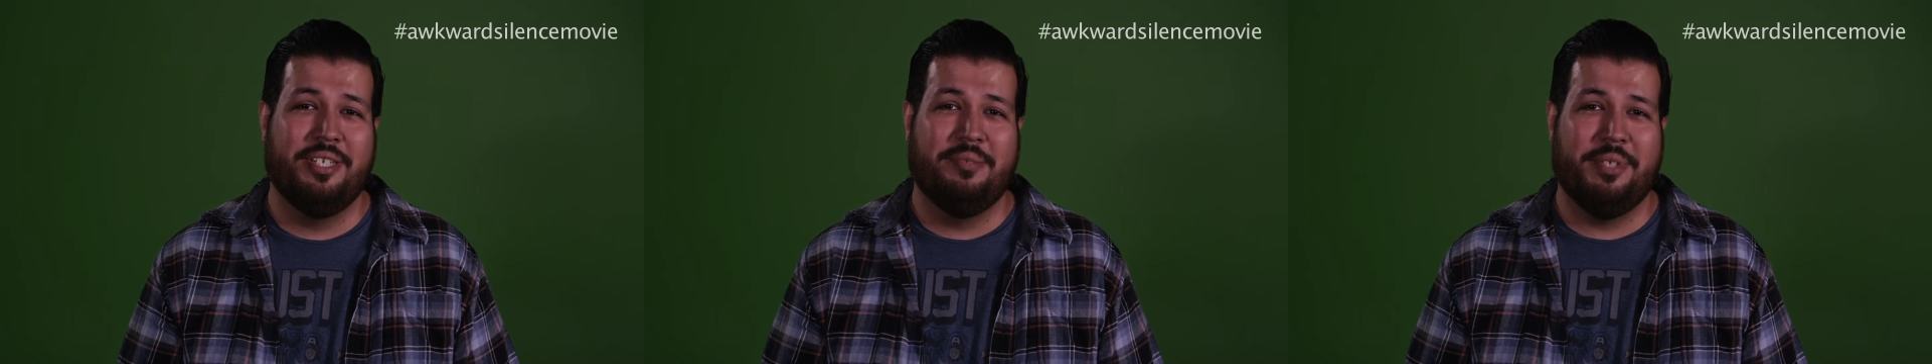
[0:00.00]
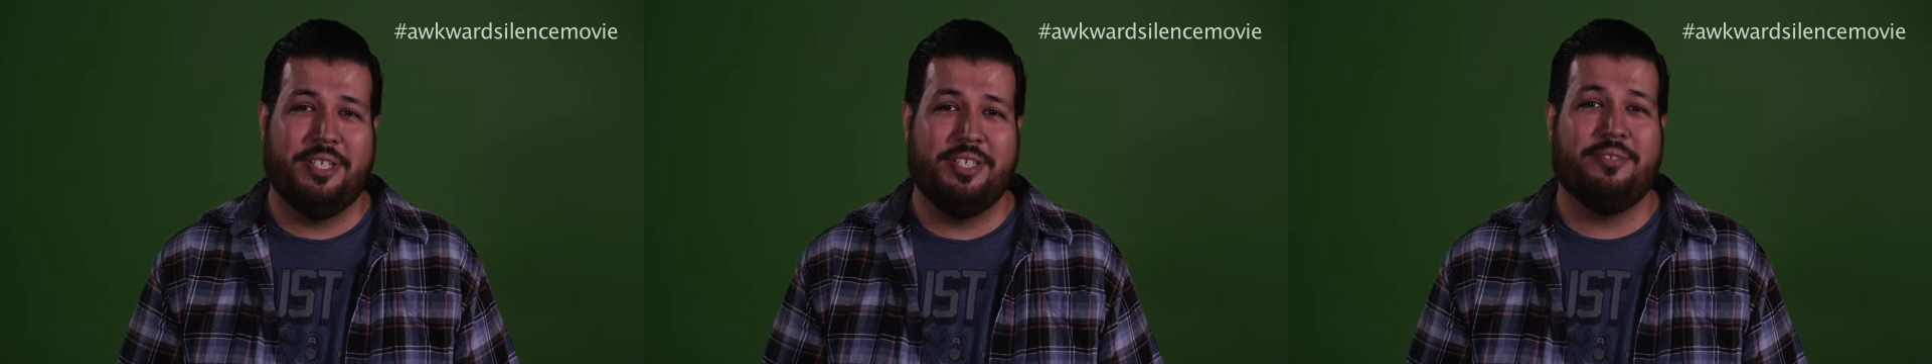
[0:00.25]

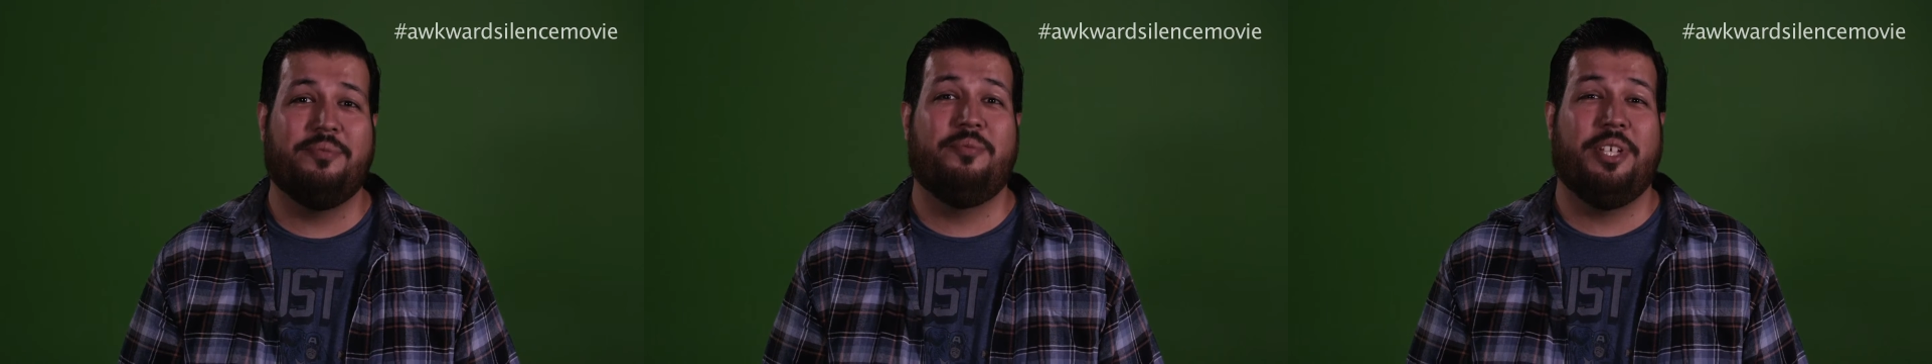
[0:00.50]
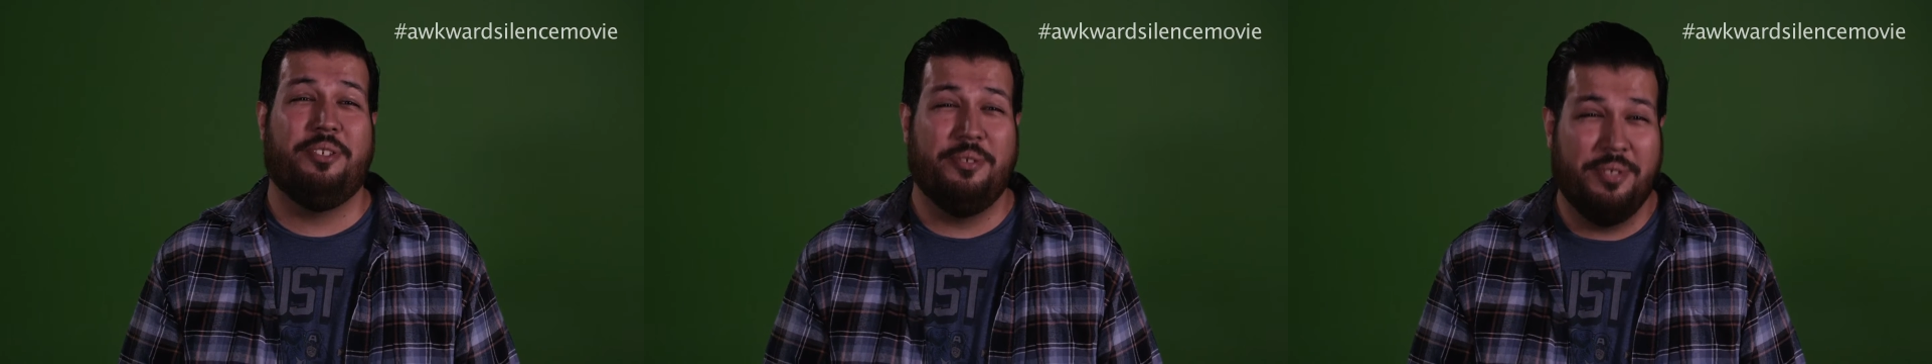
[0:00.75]
because we
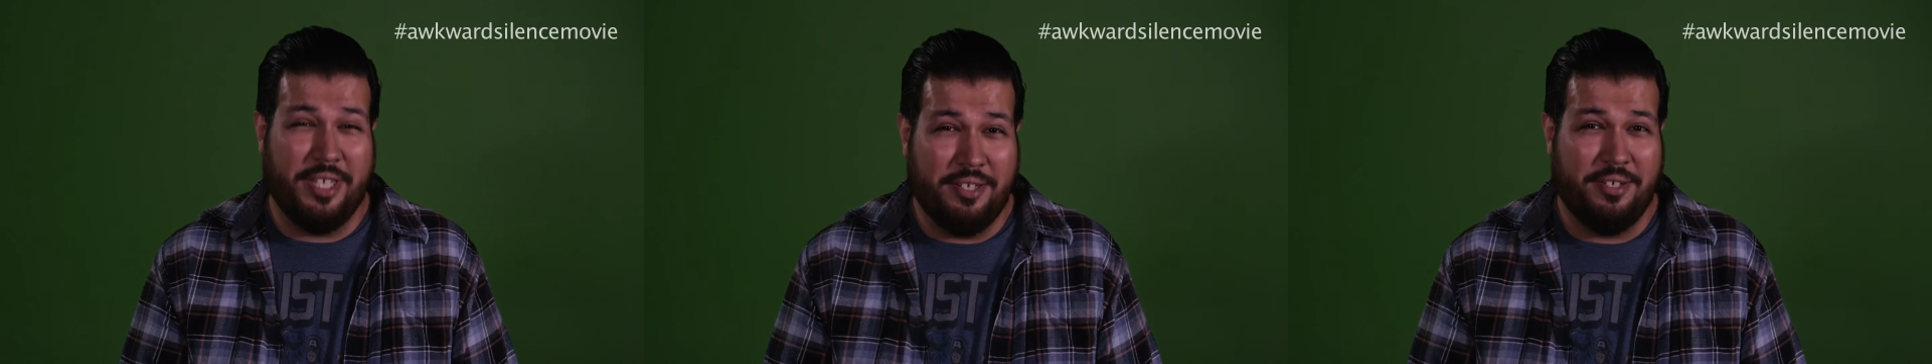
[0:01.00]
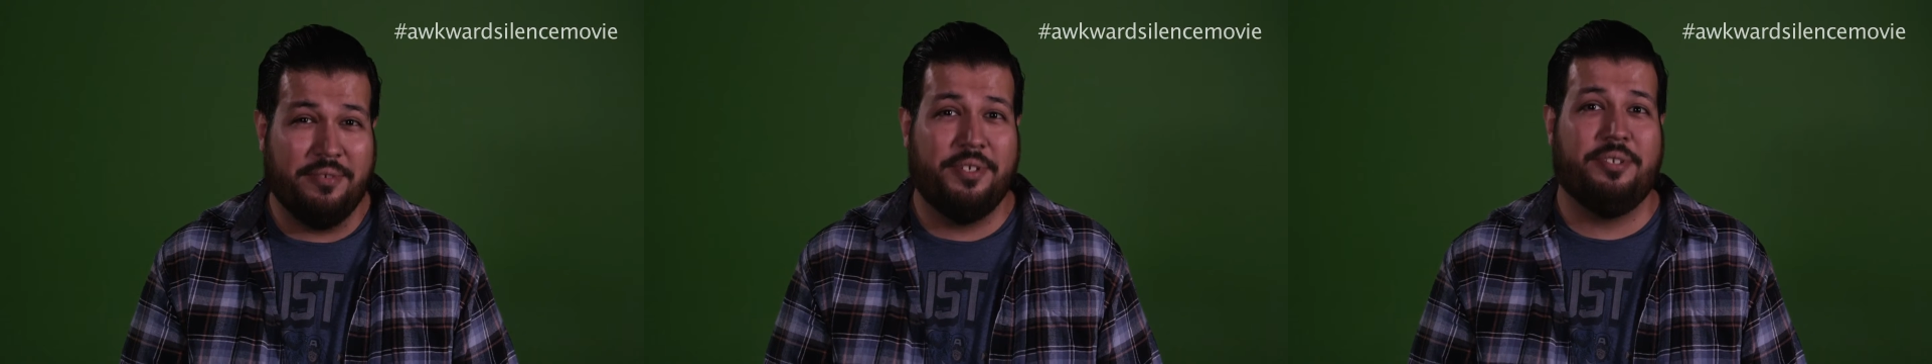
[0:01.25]
do get
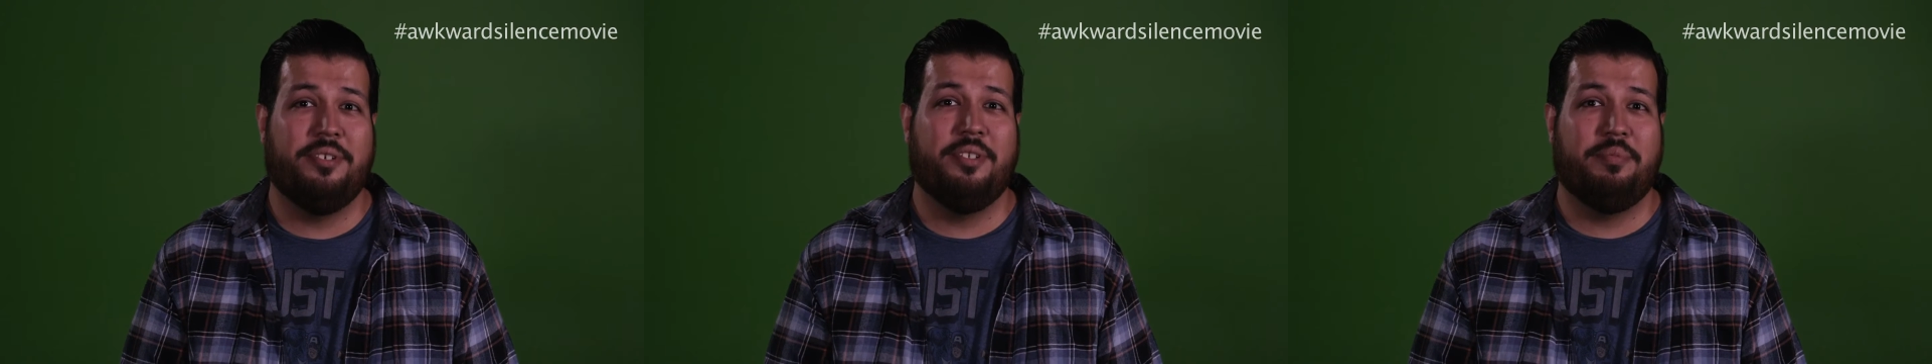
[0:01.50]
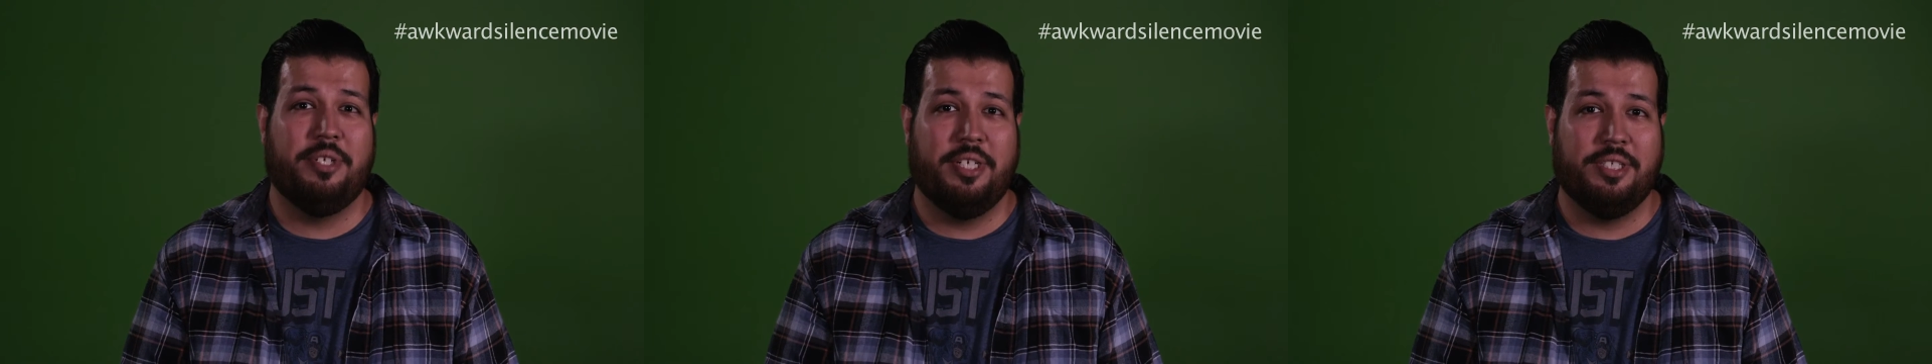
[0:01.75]
hungry during the
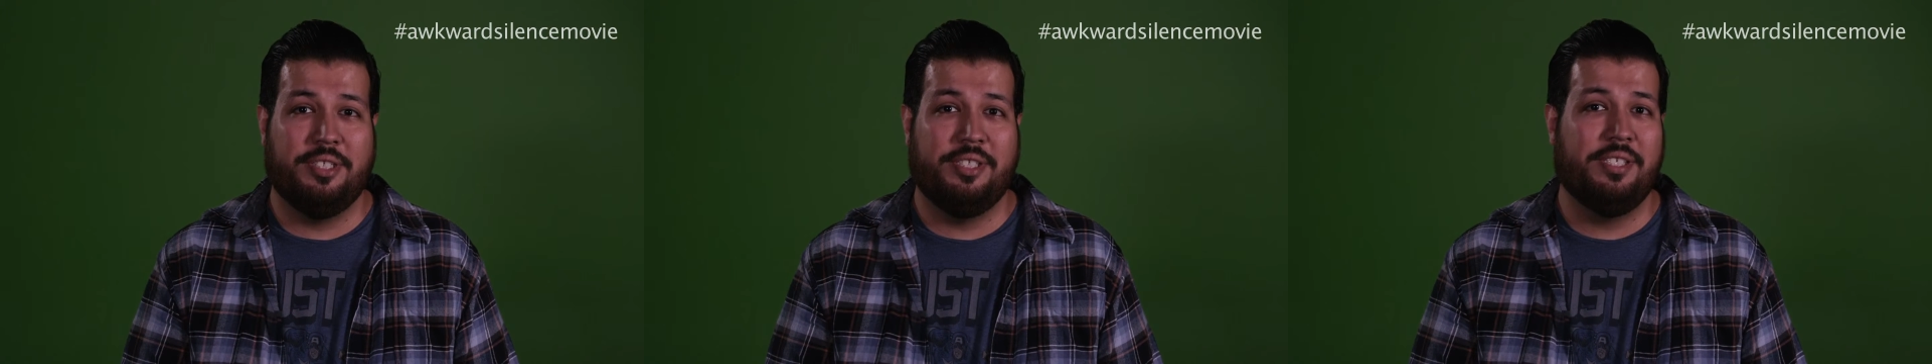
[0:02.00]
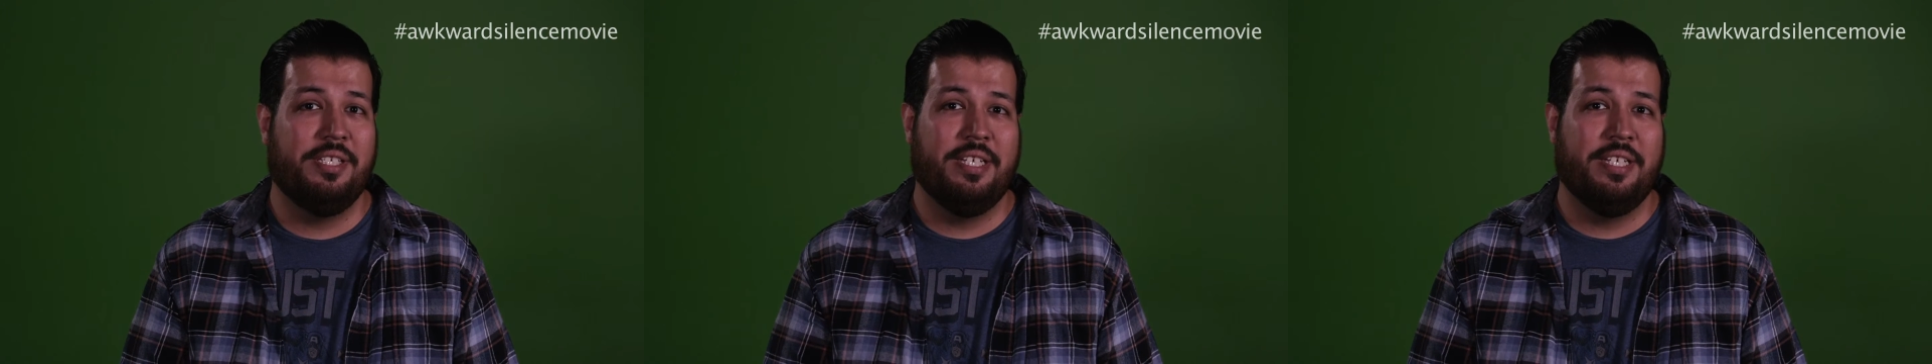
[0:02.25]
production,